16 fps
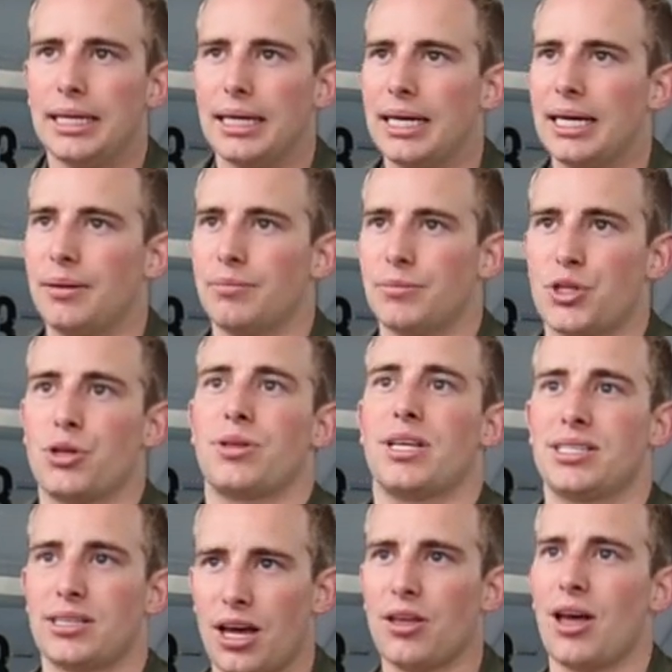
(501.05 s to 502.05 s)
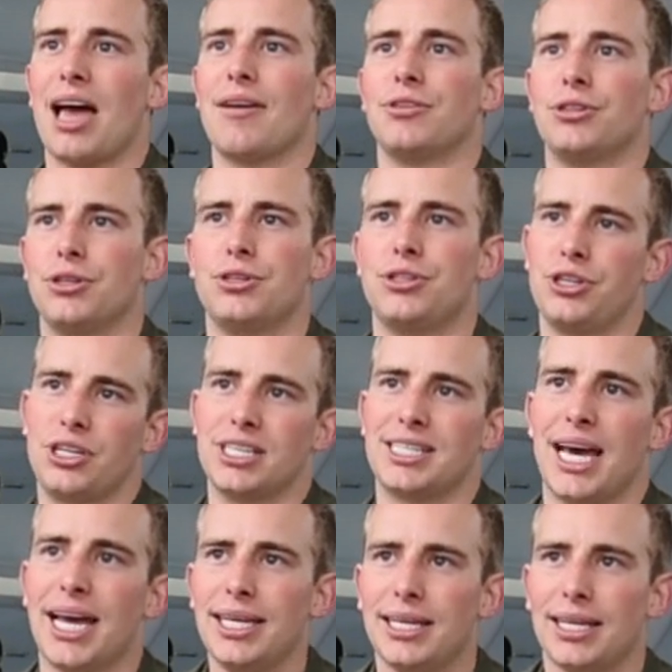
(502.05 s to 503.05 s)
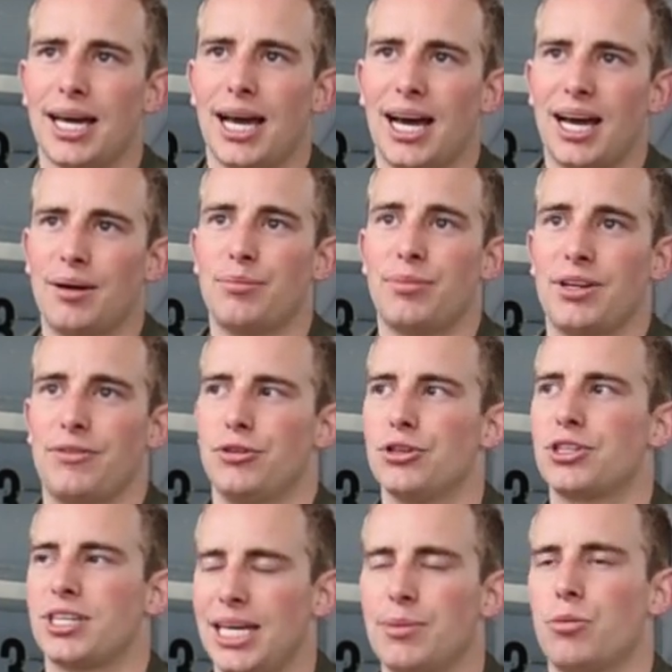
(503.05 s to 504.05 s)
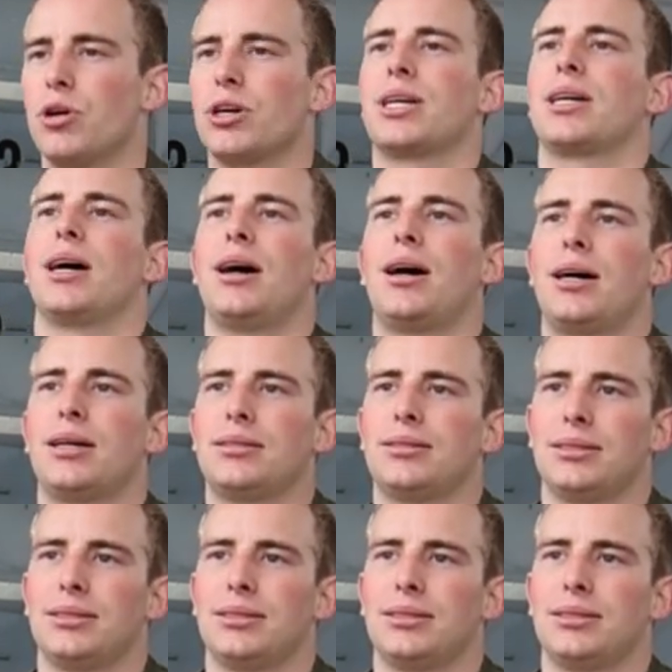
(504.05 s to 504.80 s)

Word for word: Um, so there's other avenues you can take. Um, but if you just keep working hard